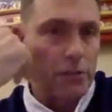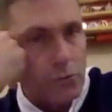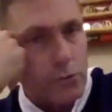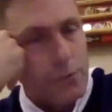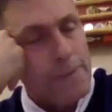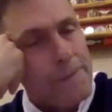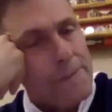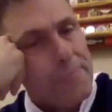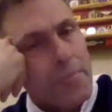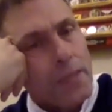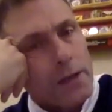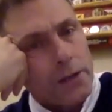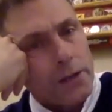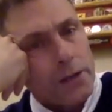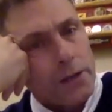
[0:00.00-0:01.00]
do
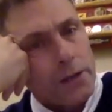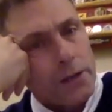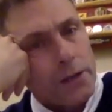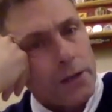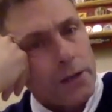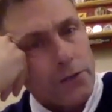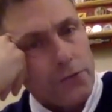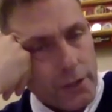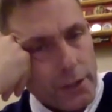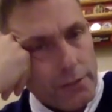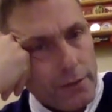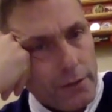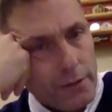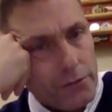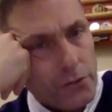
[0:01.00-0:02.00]

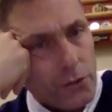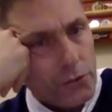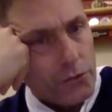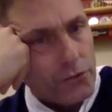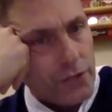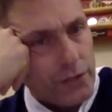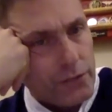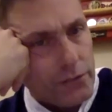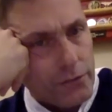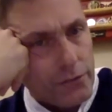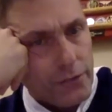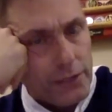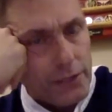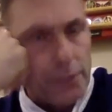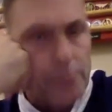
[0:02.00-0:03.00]
consistently, as Coach
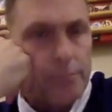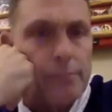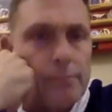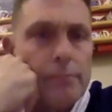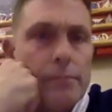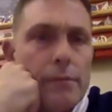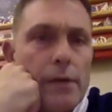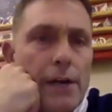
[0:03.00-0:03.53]
said, to develop,